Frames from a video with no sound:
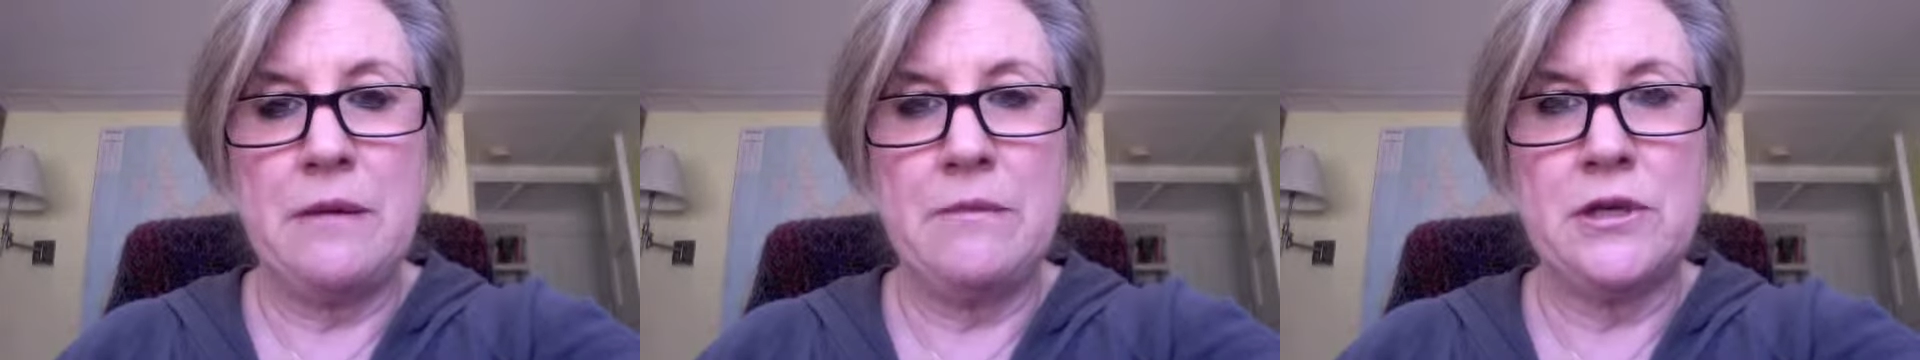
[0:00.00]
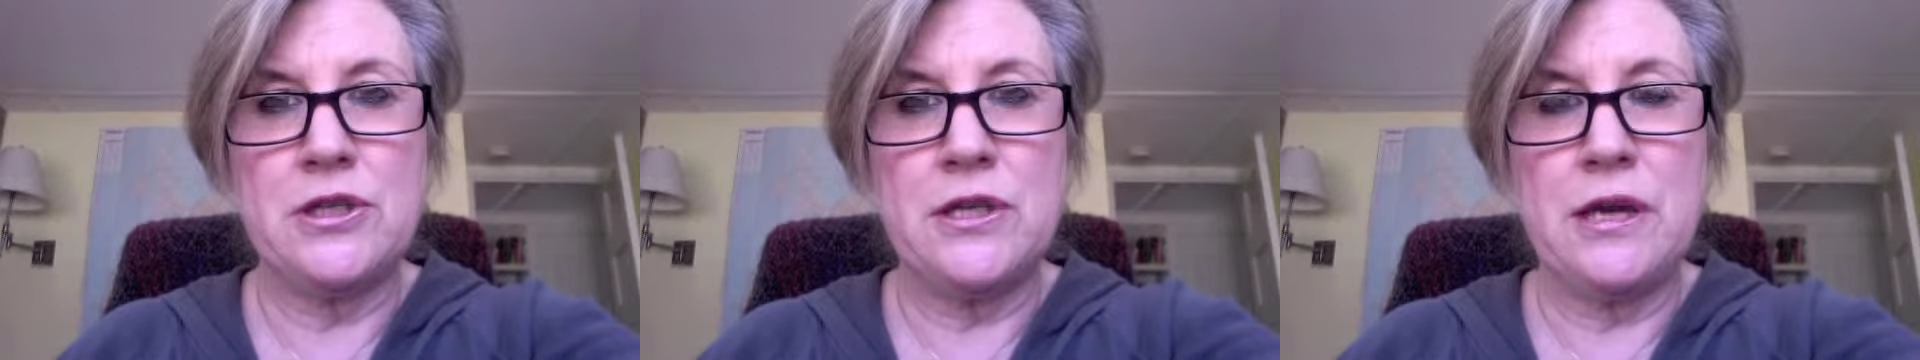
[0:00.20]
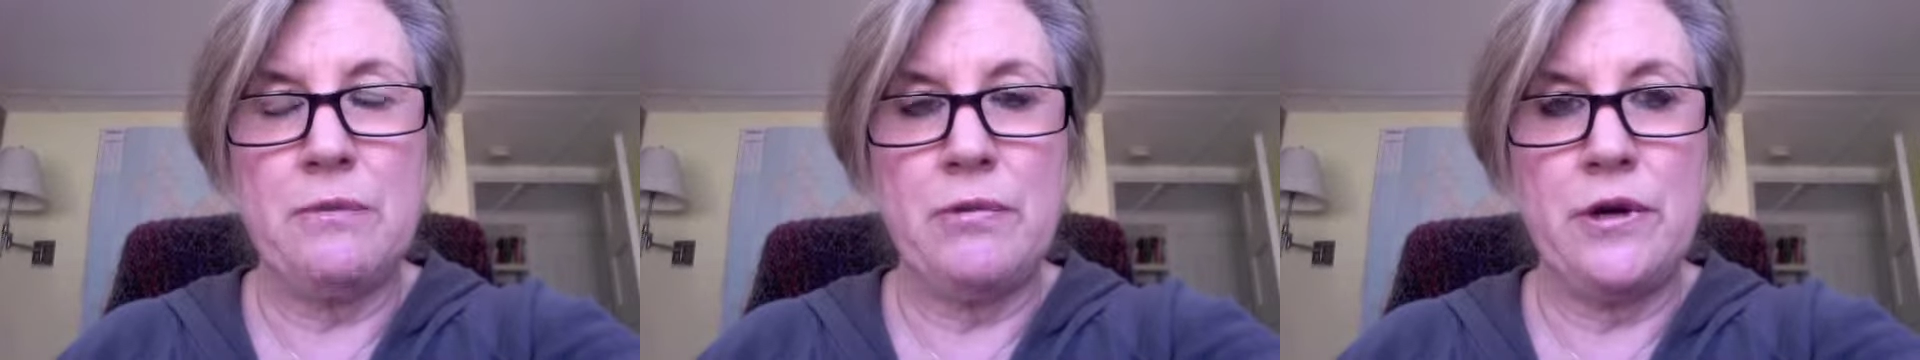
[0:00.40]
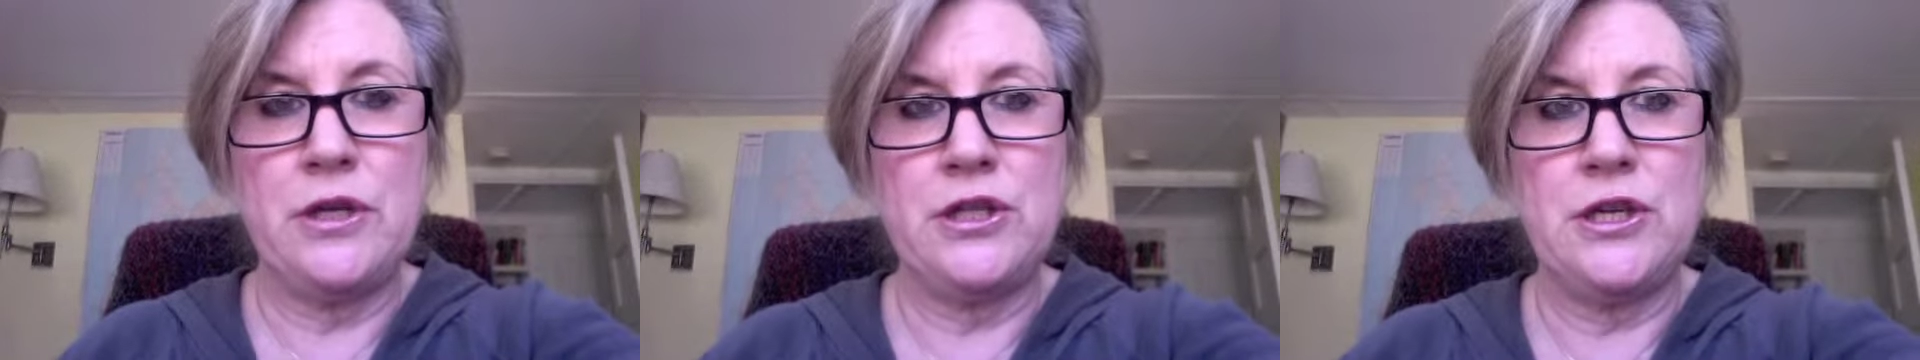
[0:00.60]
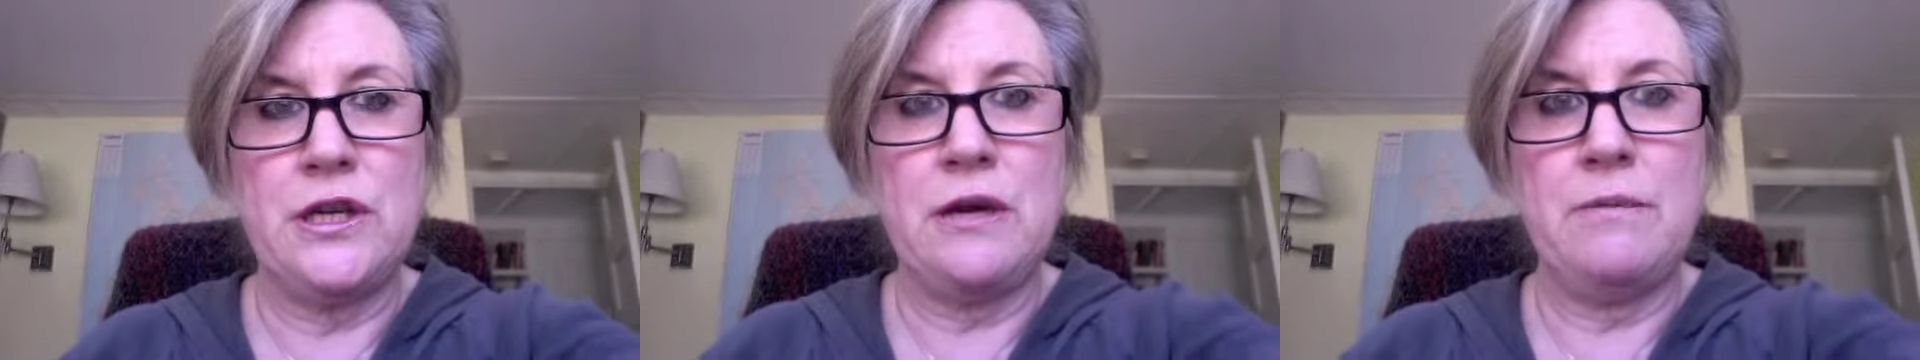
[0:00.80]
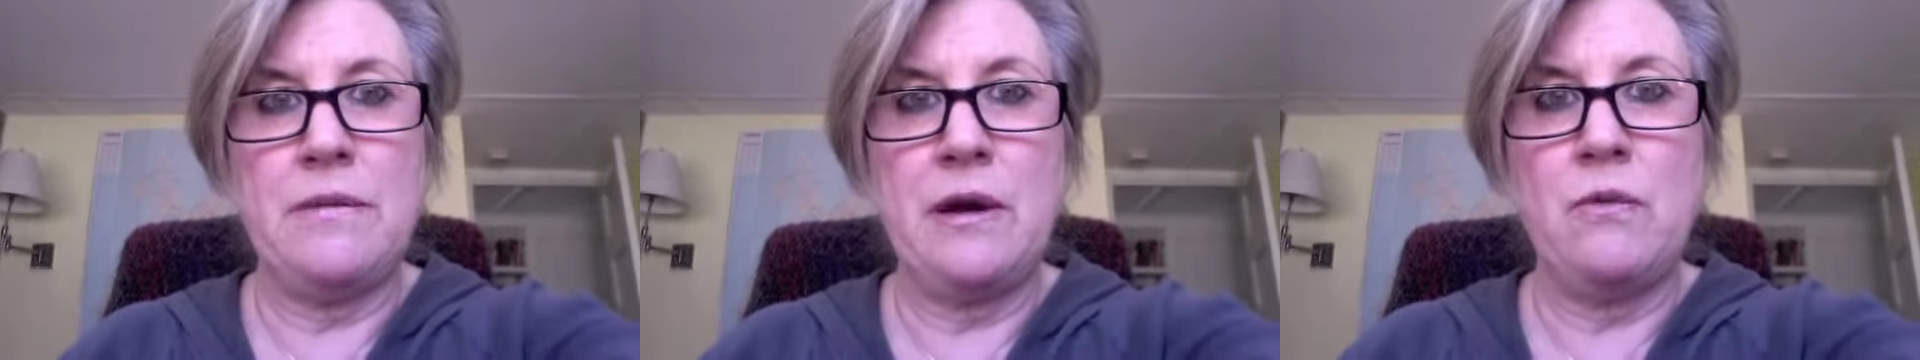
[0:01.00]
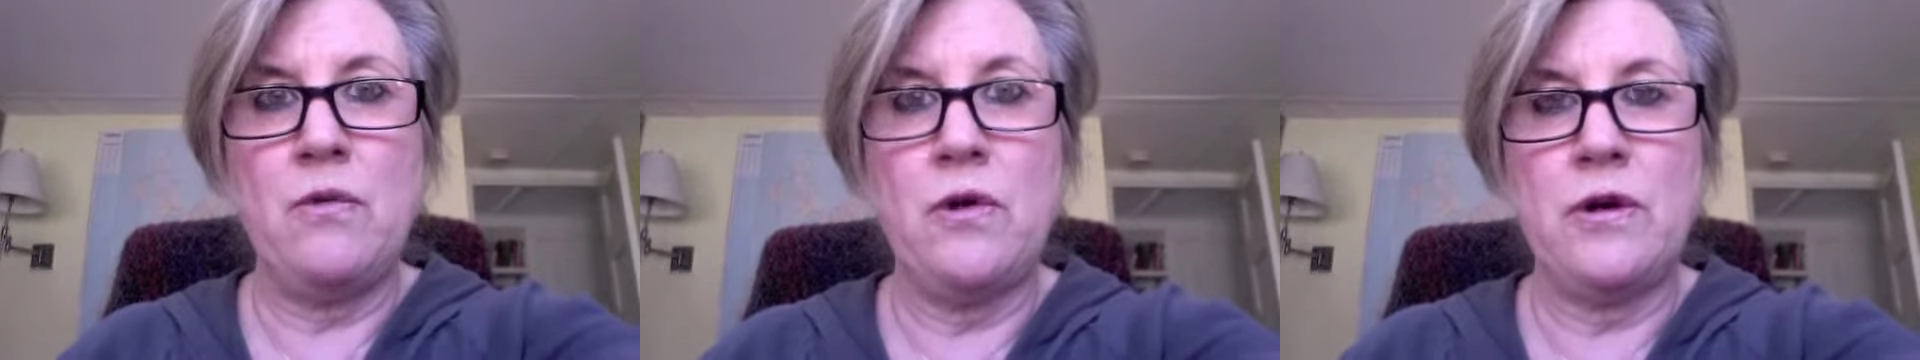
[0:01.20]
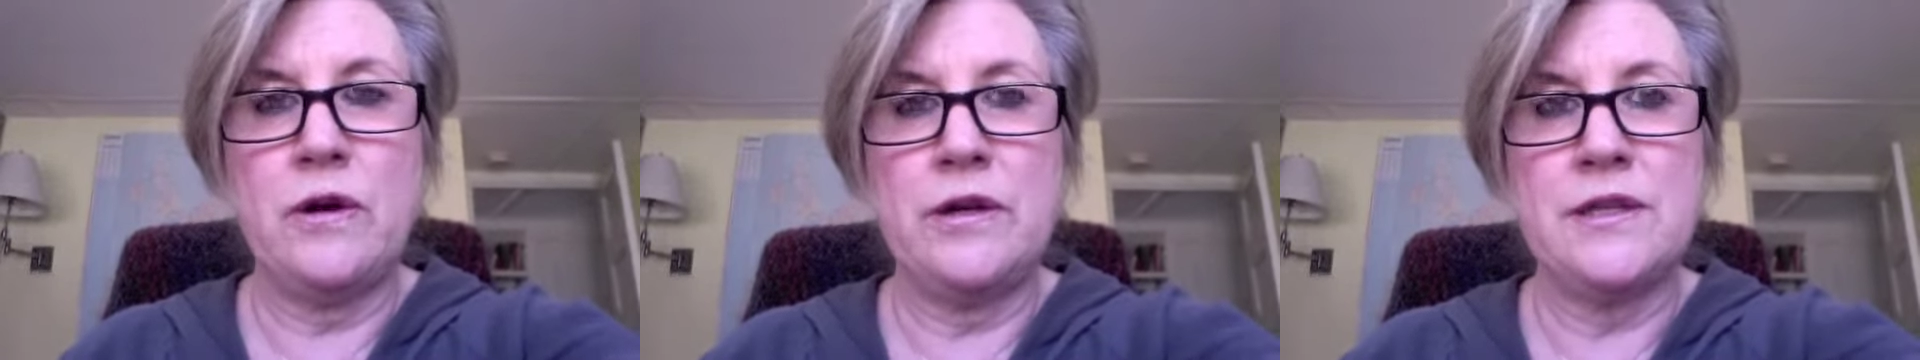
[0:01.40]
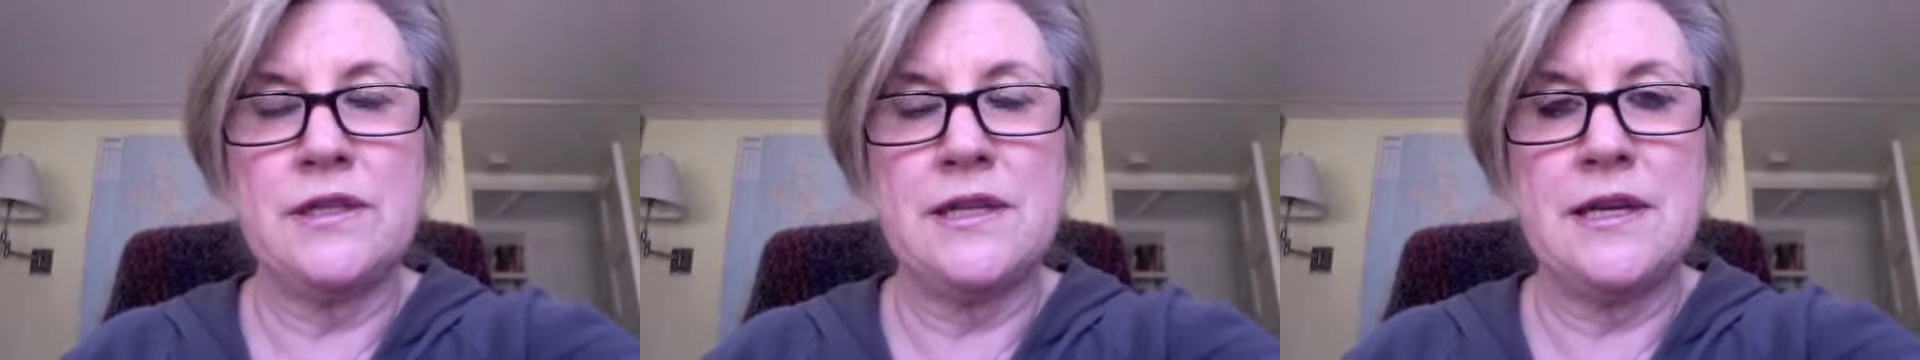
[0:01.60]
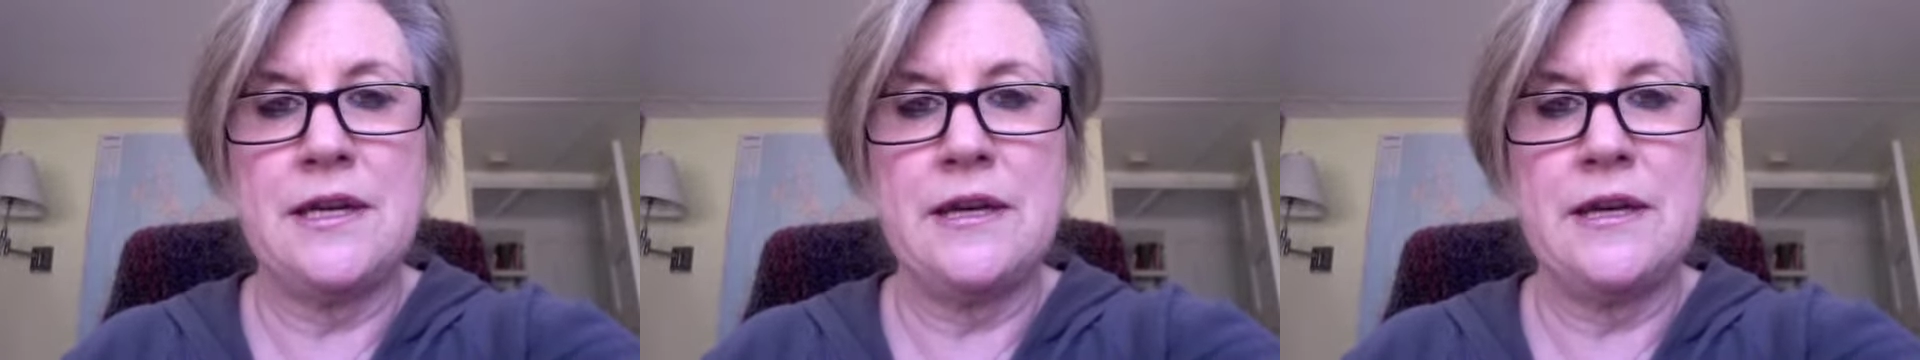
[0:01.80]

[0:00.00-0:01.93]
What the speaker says: much they appreciated my words.